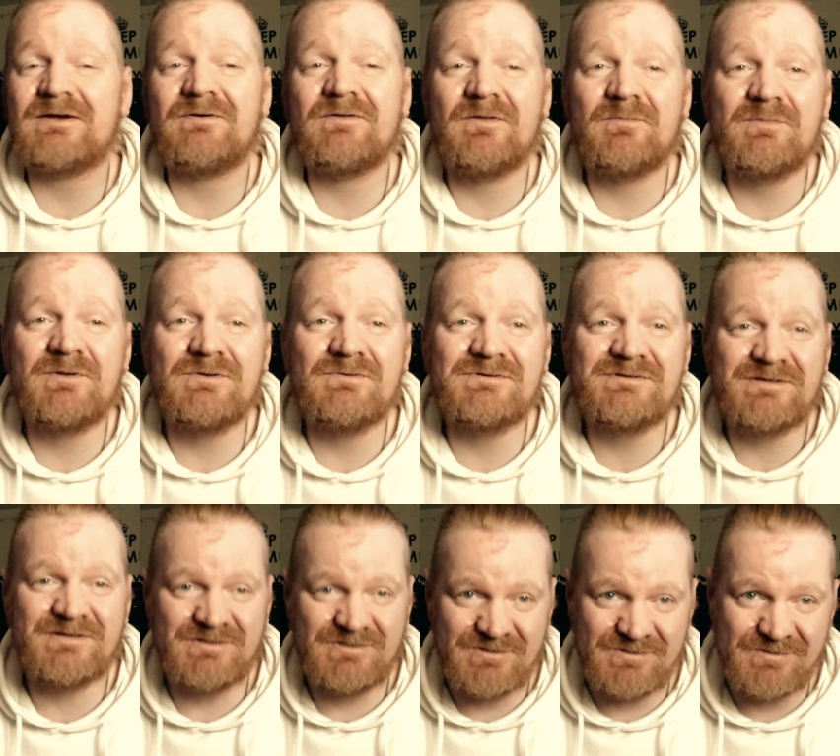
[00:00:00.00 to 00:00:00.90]
out of the
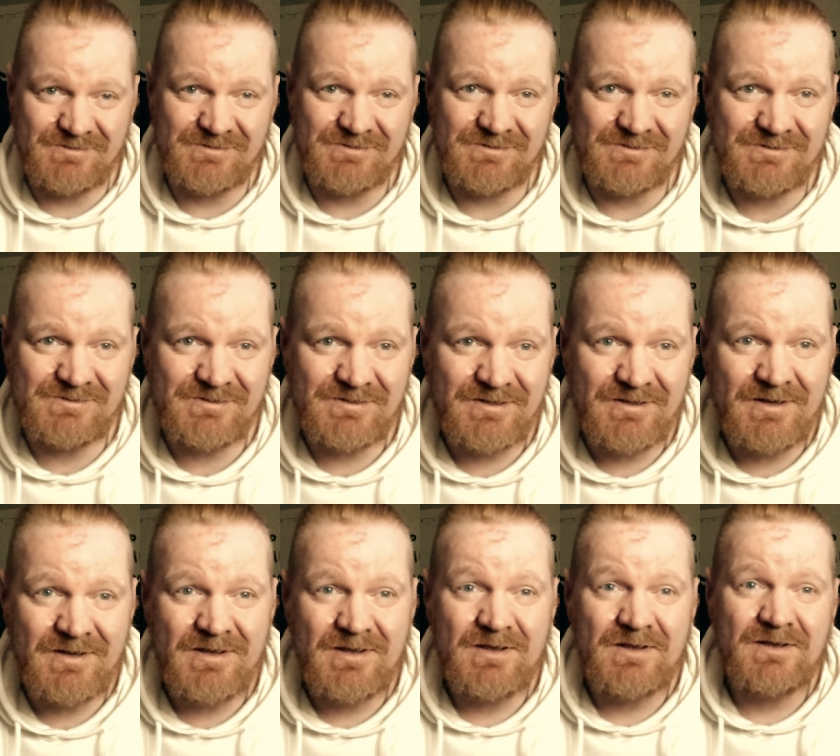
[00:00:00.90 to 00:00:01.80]
beauticians,
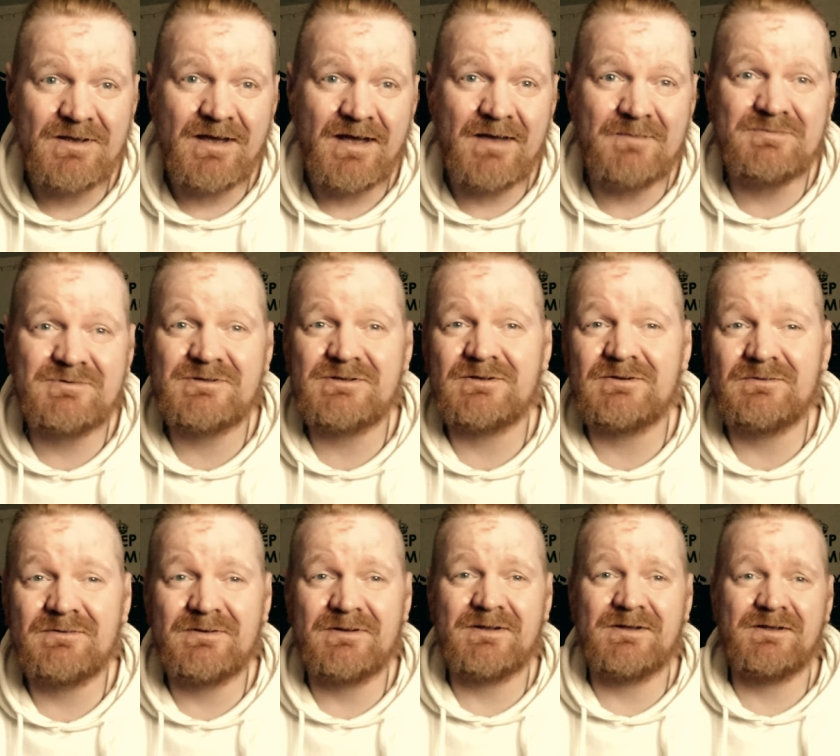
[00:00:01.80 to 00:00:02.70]

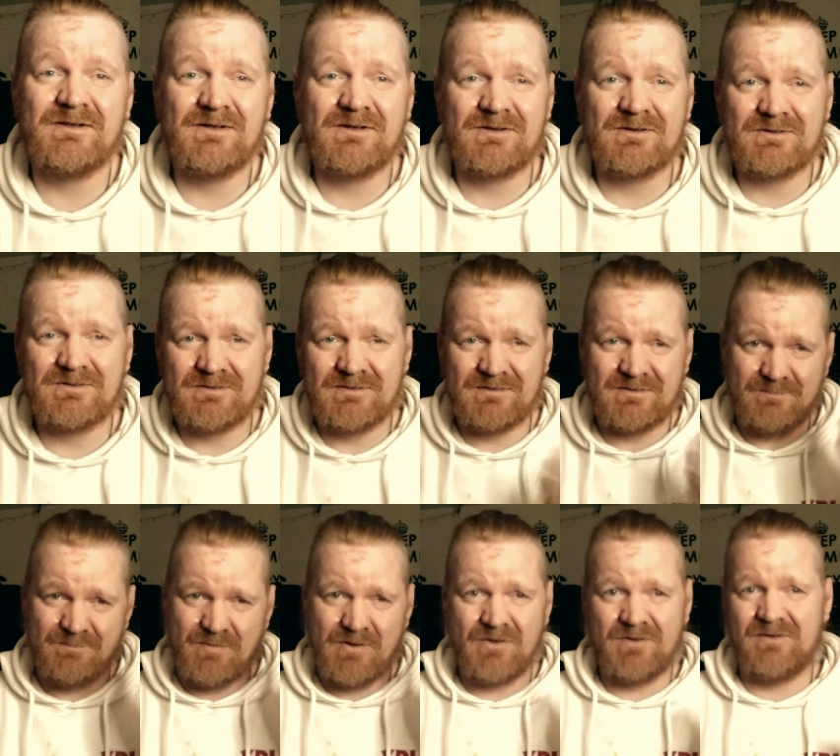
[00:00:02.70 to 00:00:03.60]
absolutely
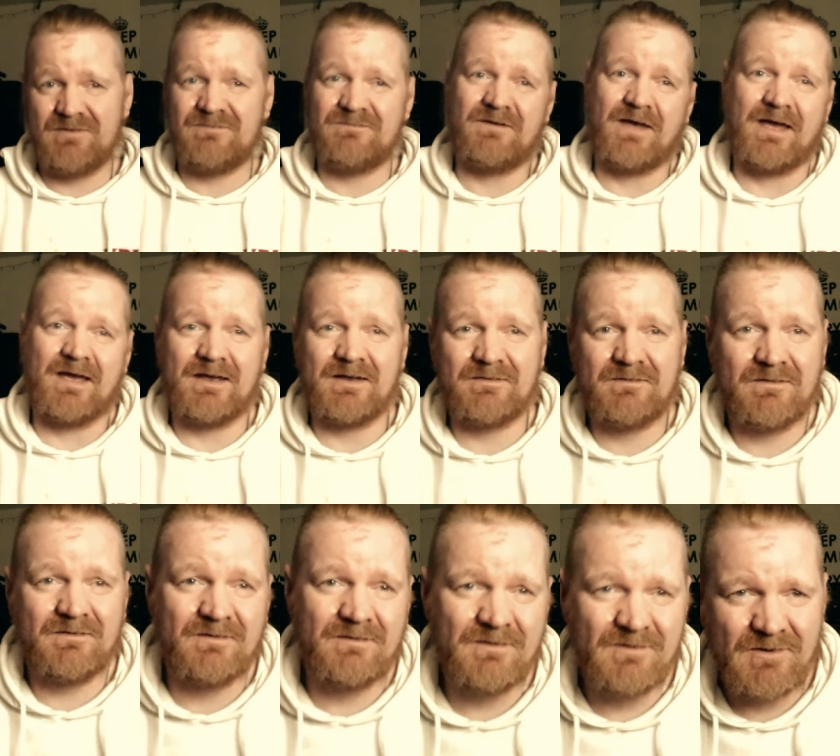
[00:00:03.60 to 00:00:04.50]

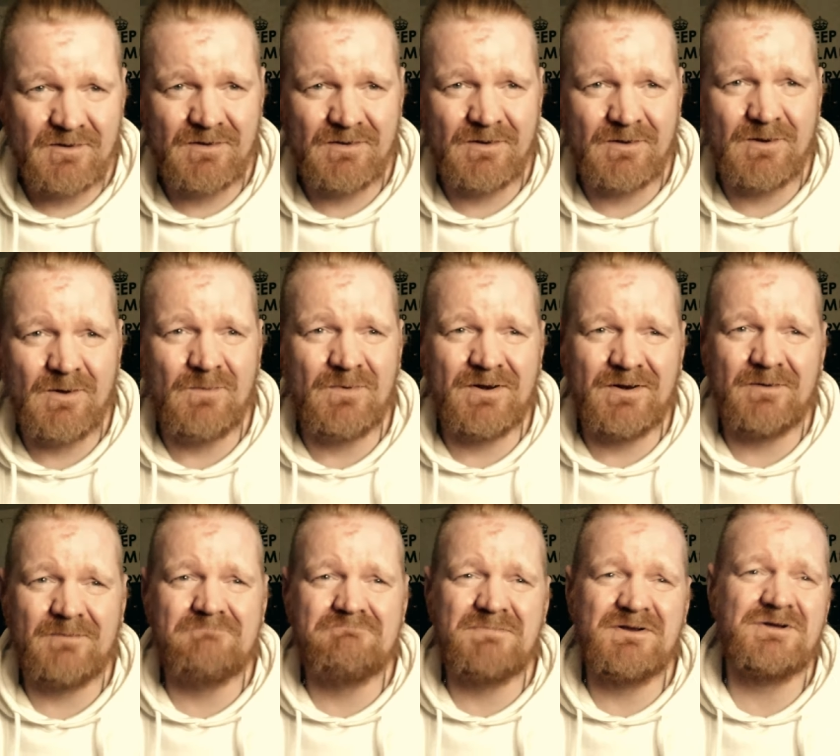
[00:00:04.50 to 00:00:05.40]
perfect, going
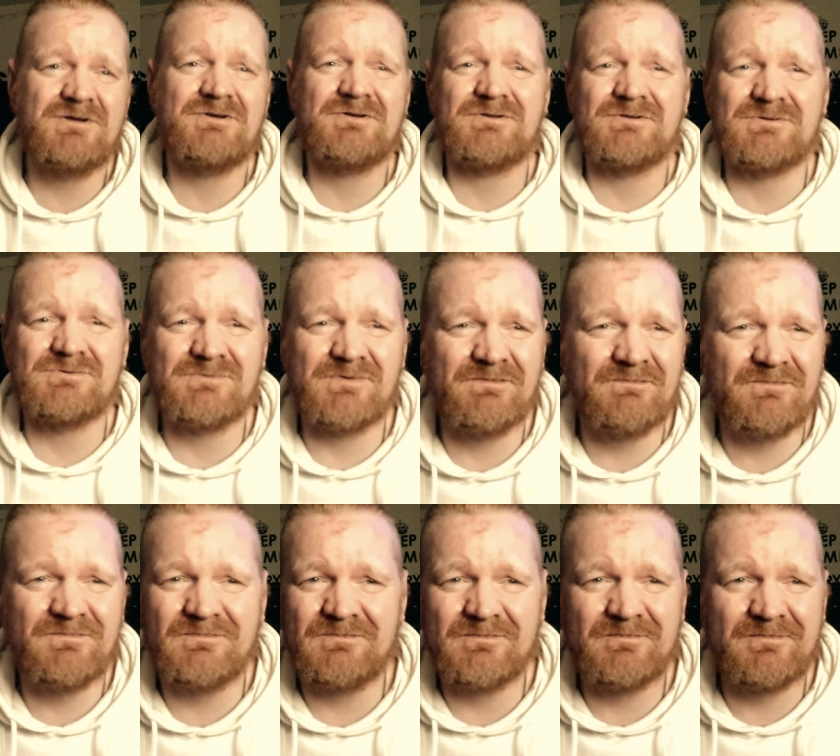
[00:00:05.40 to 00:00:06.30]
on missions
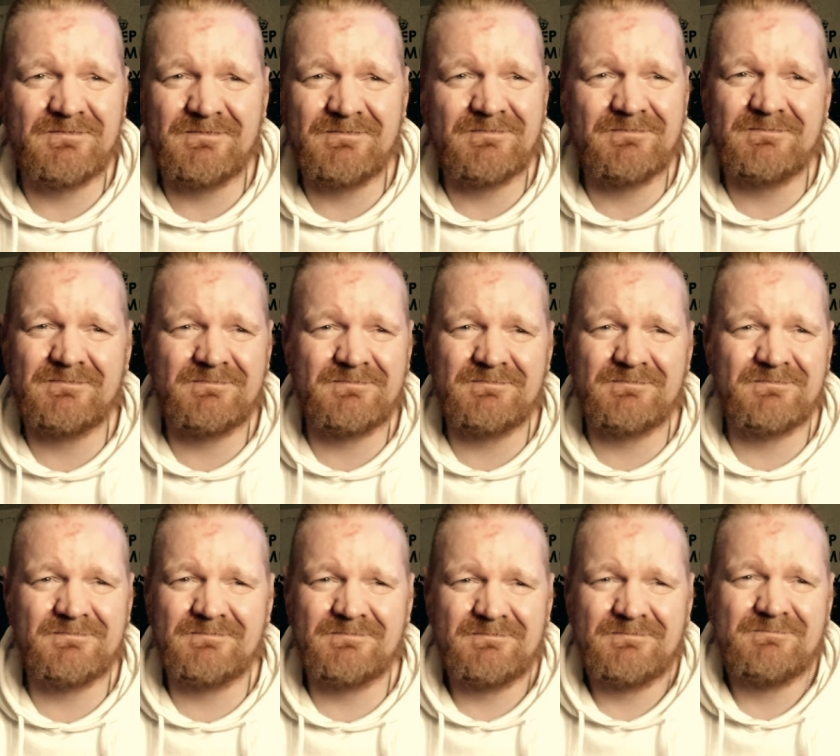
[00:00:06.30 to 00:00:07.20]
with
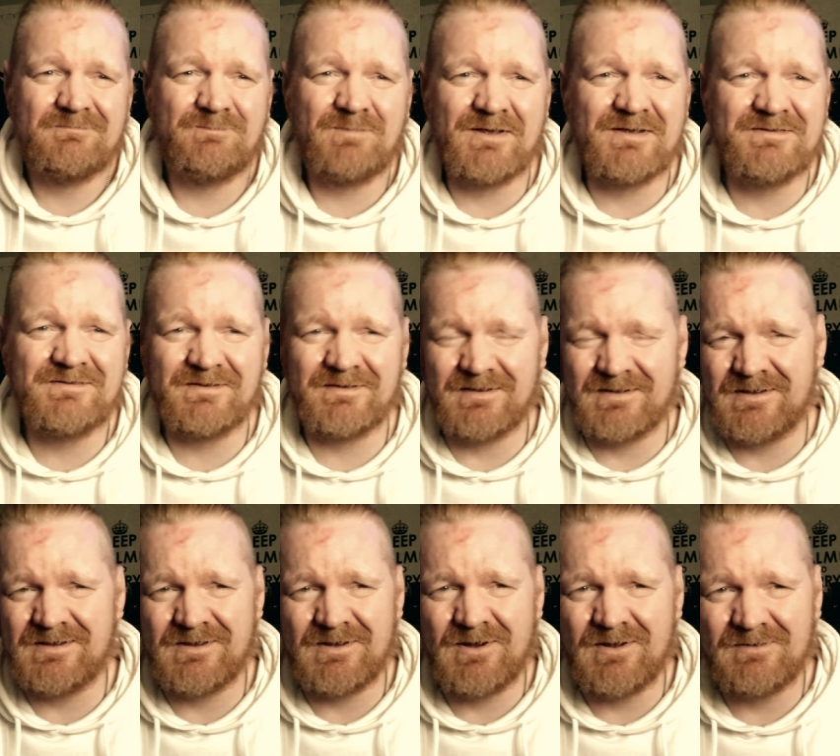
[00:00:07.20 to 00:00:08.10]

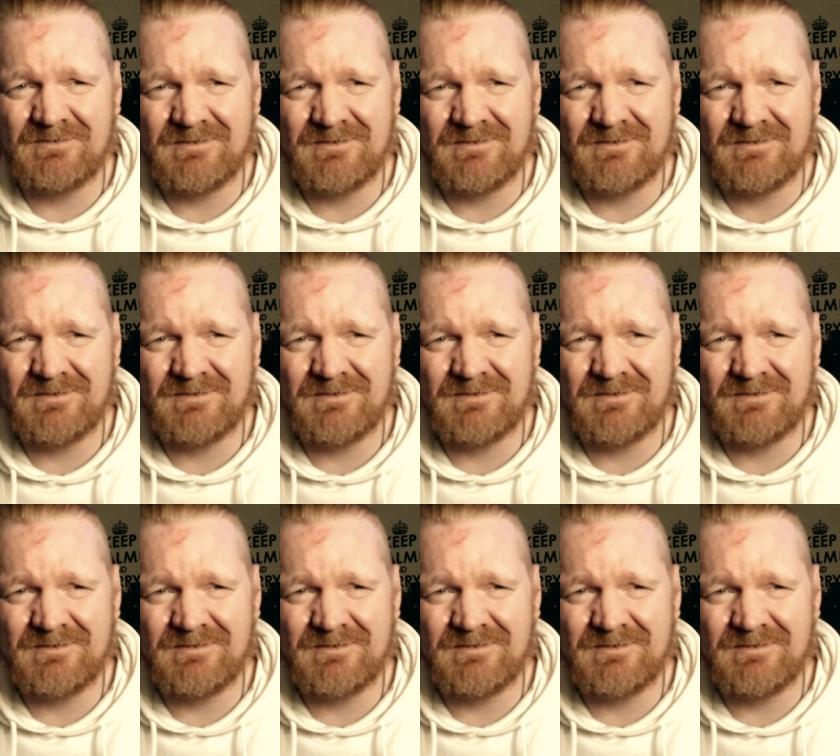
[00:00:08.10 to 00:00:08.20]
basically